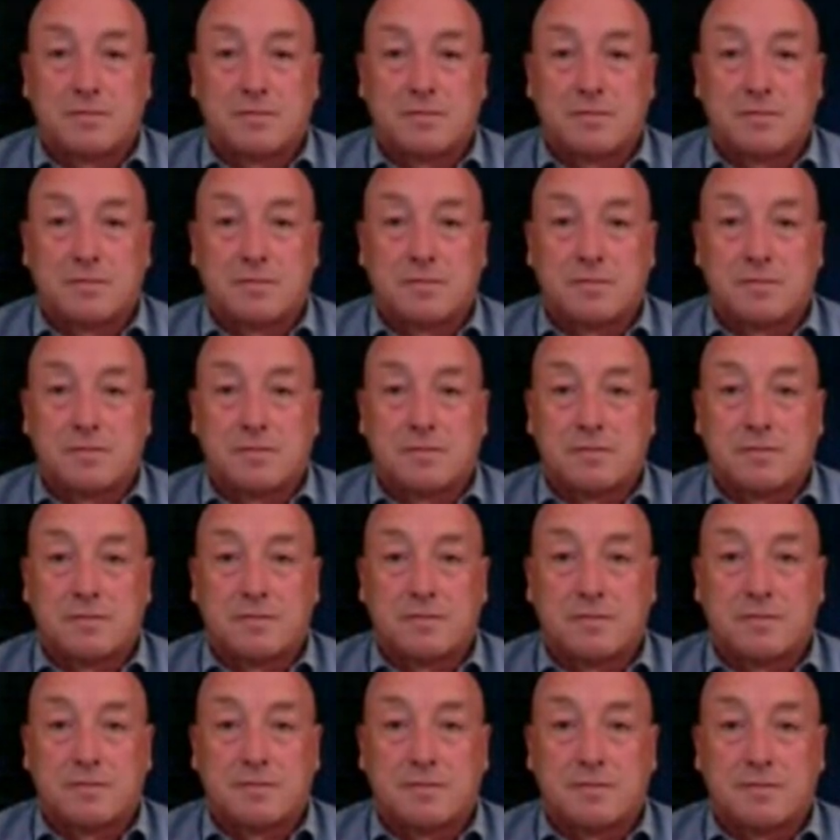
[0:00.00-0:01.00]

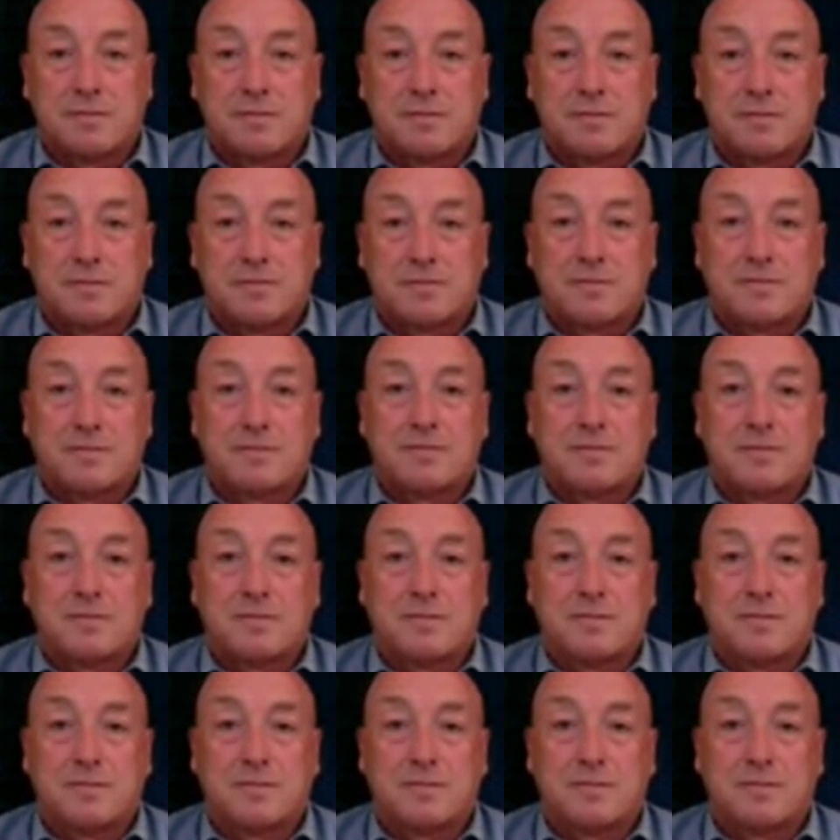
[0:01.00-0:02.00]

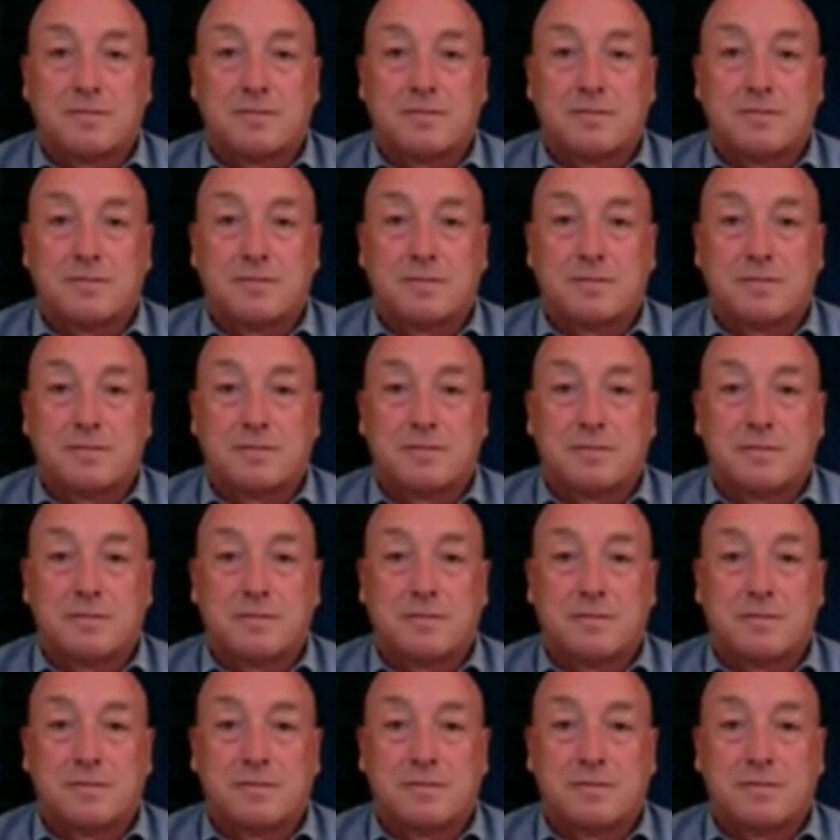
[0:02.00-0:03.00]

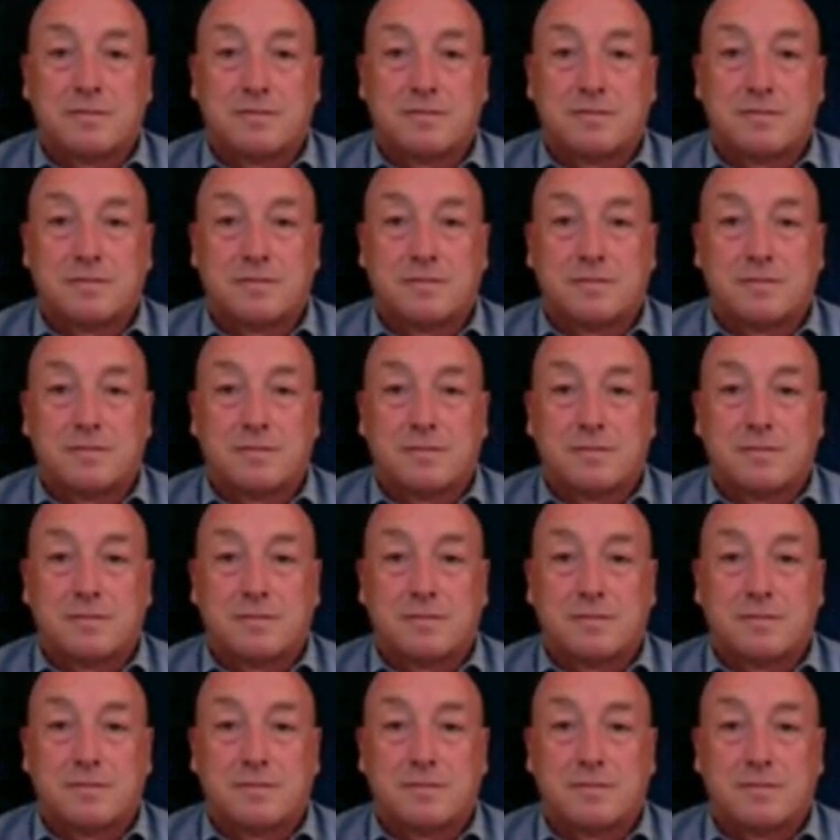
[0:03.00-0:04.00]

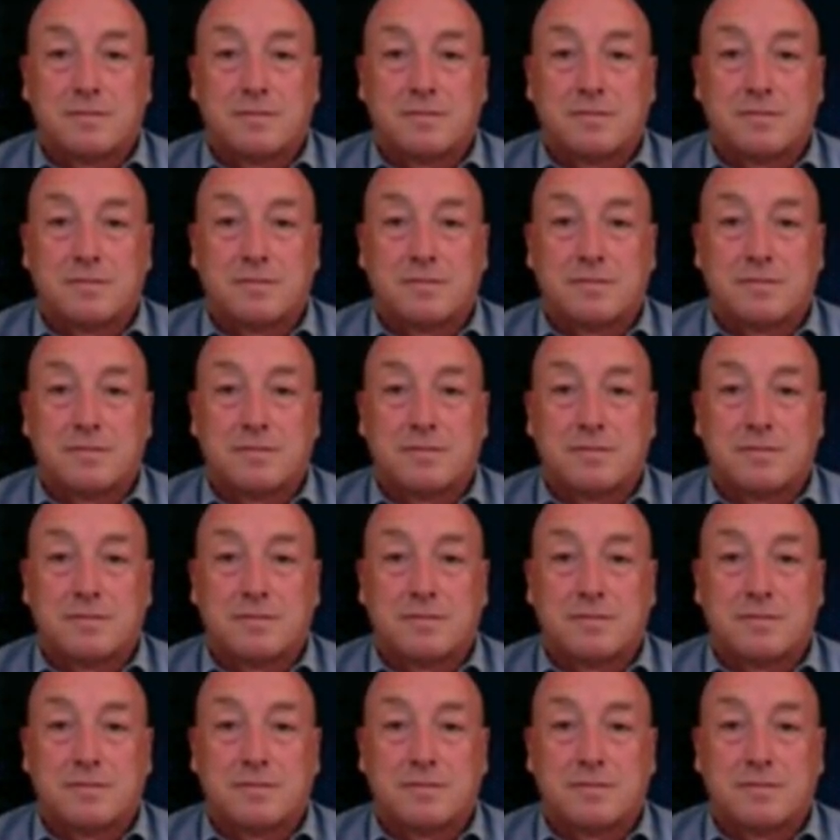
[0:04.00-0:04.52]
(silent)